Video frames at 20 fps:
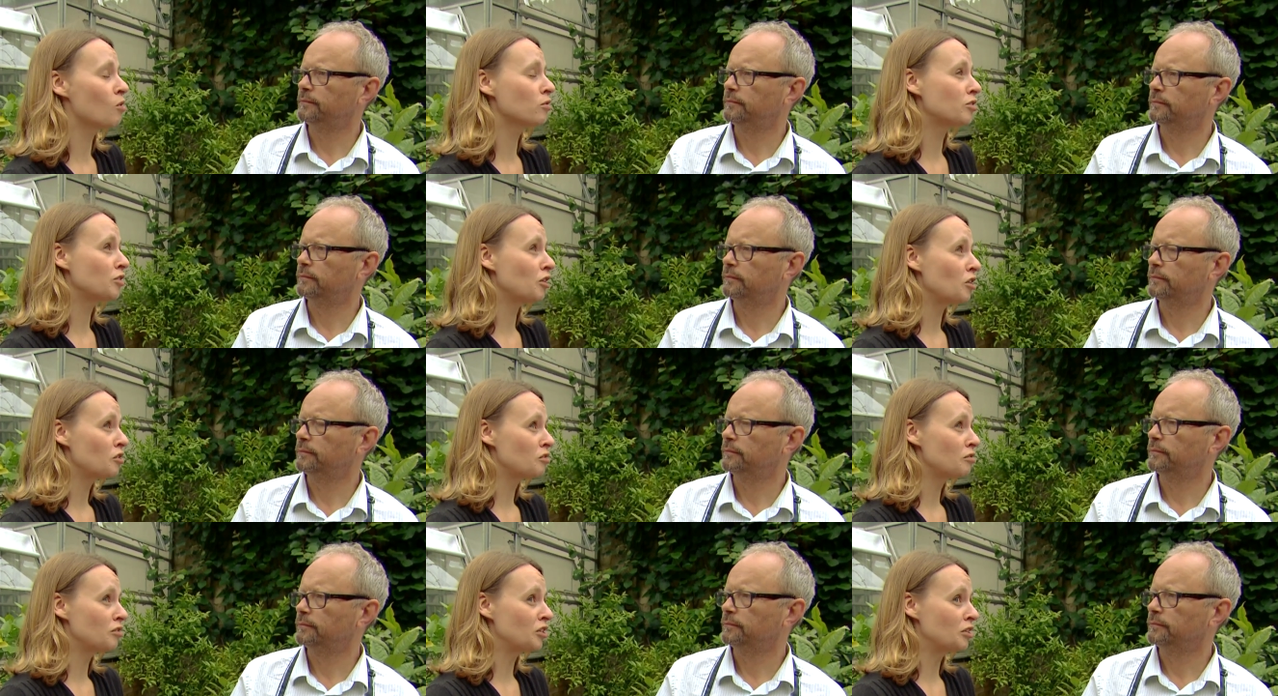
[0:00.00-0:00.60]

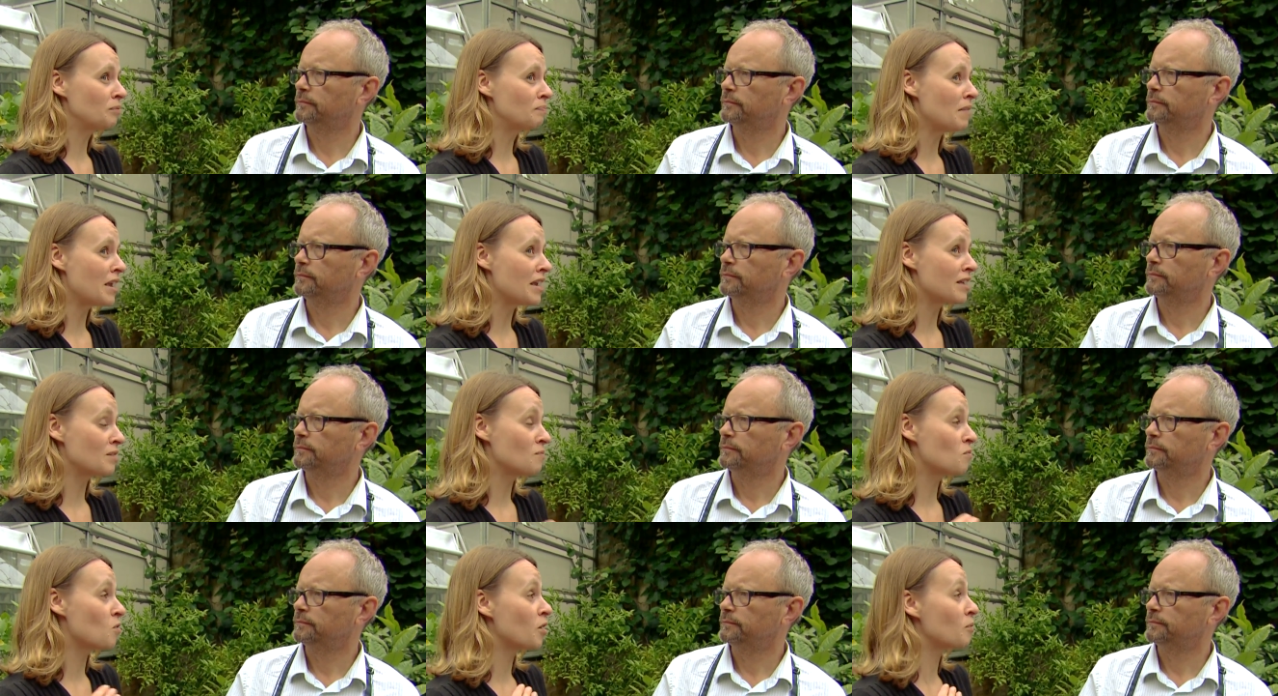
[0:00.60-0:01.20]
Speaker 1: also to
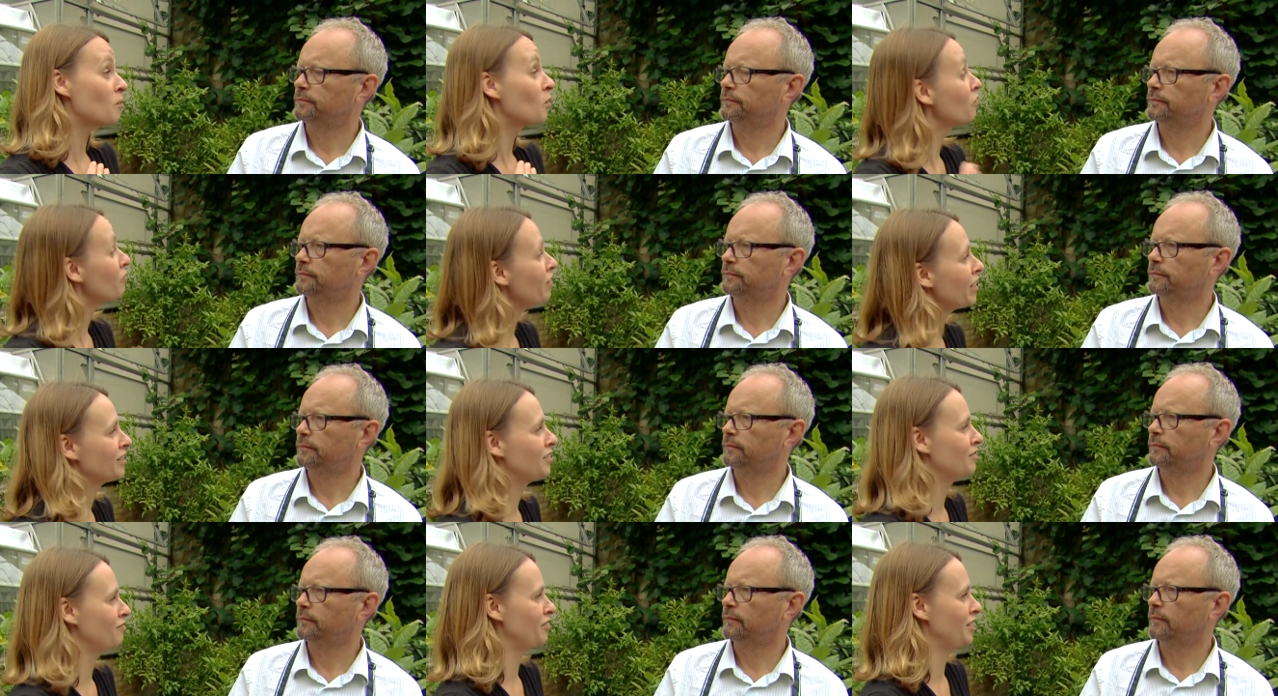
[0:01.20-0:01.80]
make them work more
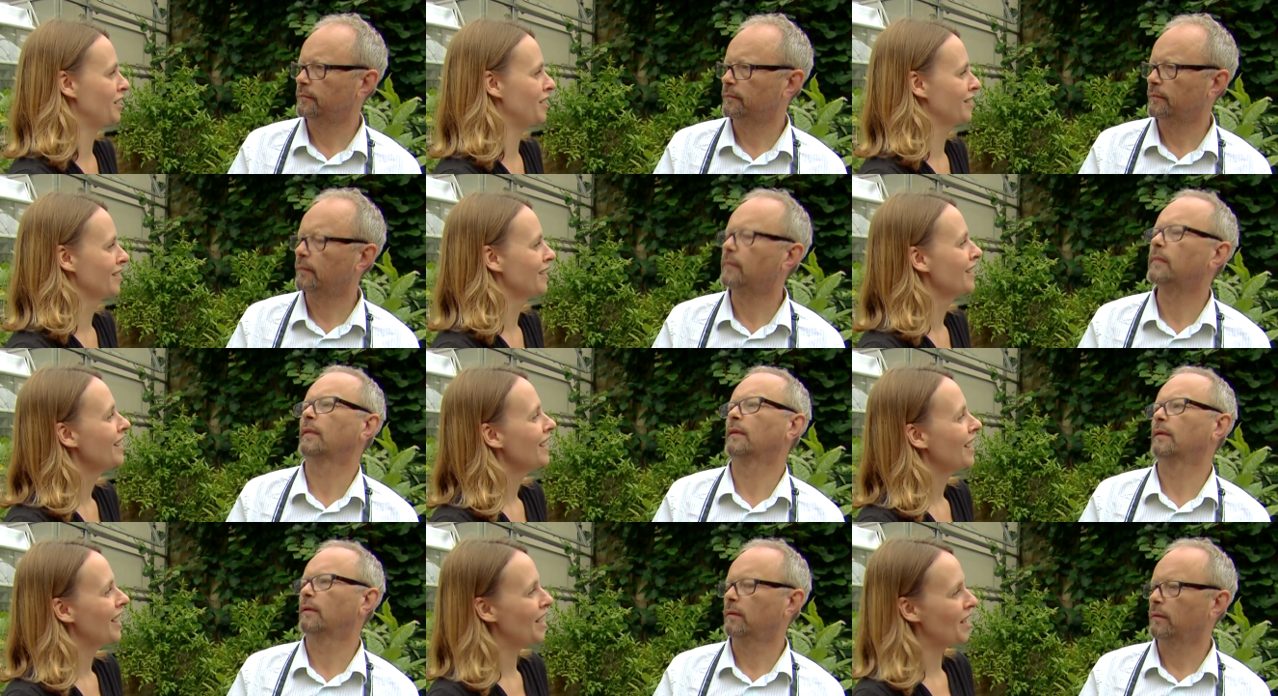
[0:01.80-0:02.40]
effectively
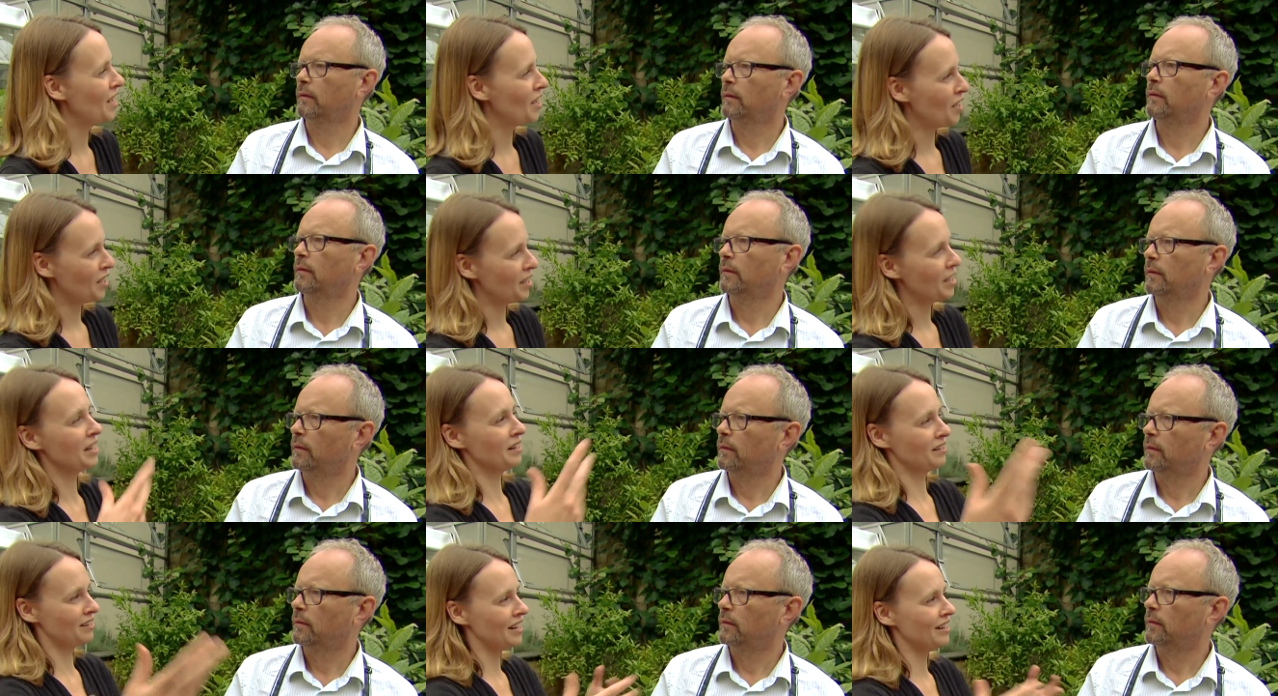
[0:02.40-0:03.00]

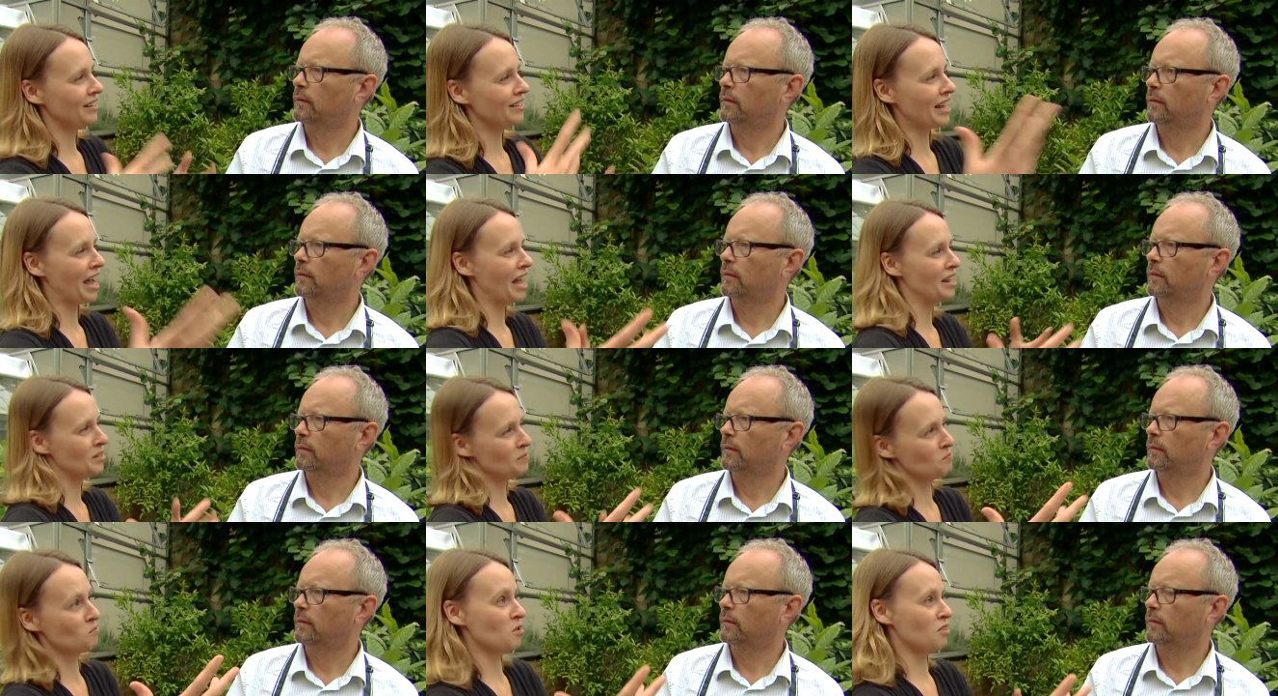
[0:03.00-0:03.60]
in
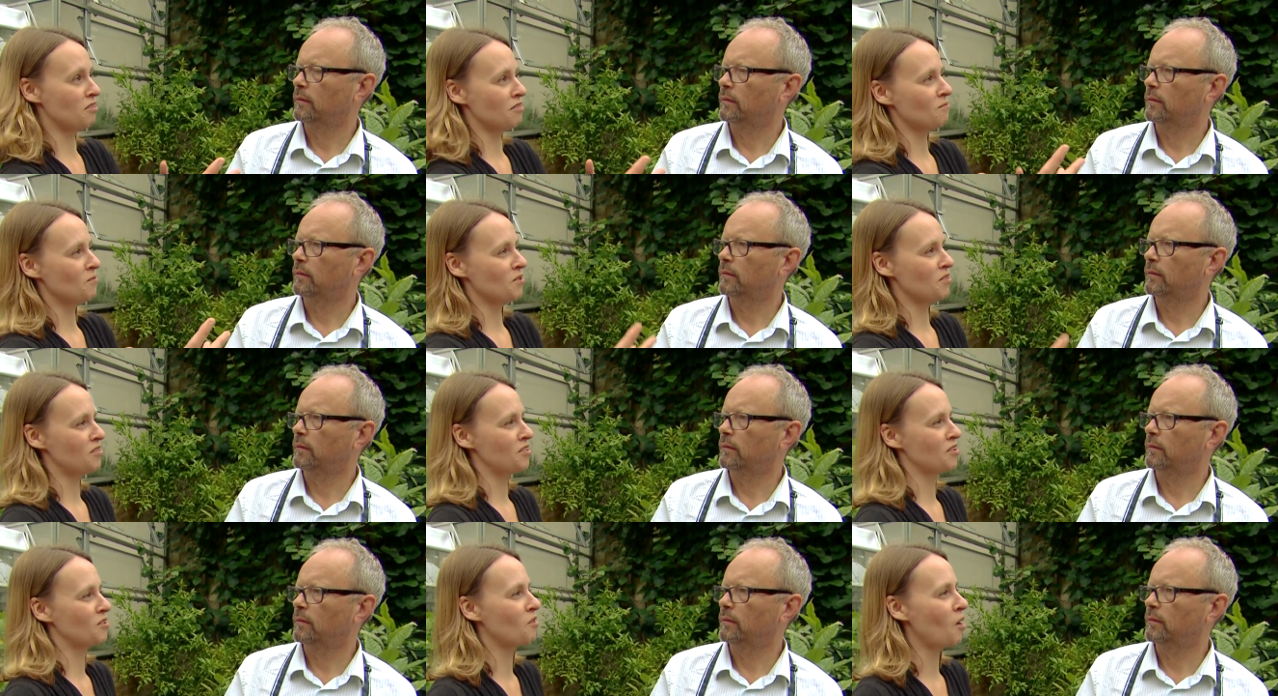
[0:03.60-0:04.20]
tandem
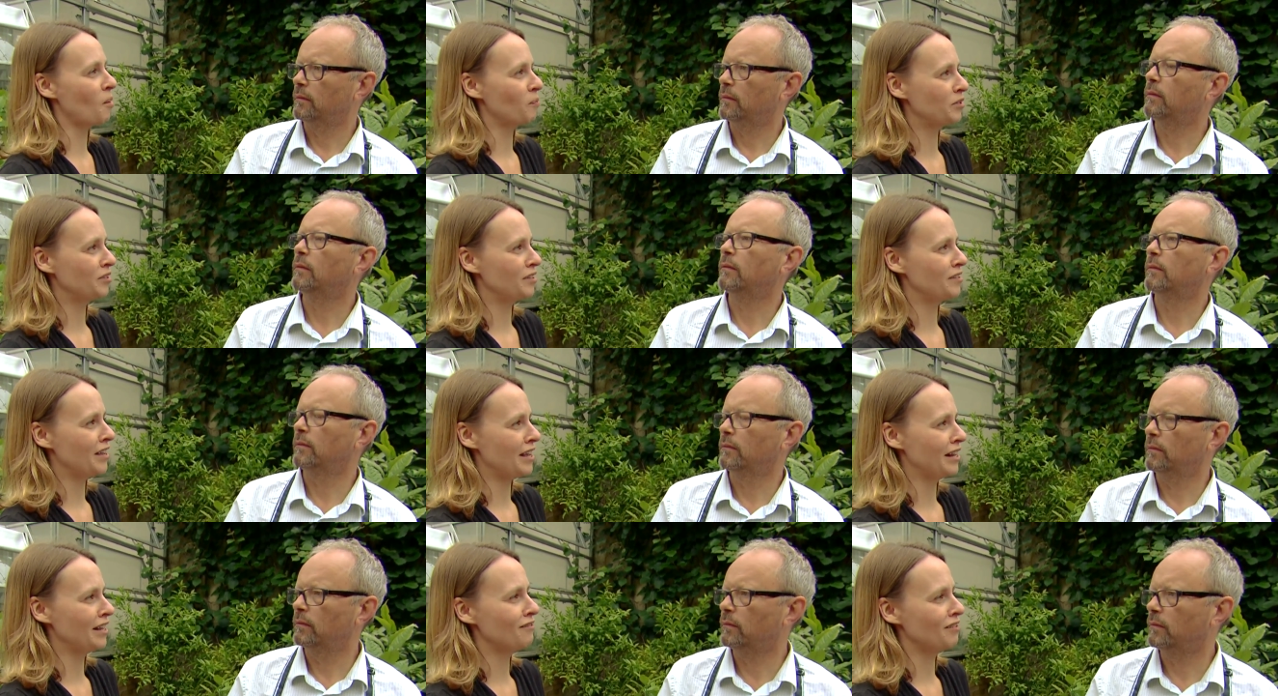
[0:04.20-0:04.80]
with the crops
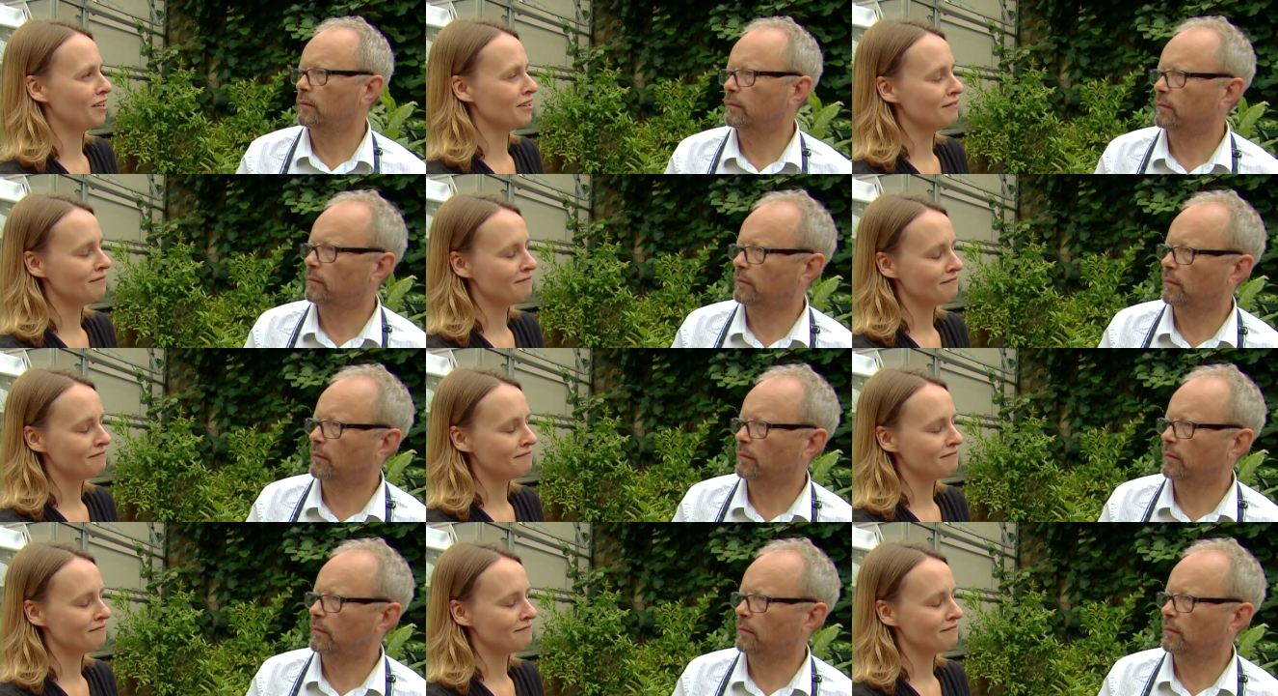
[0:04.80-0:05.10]
that they live in,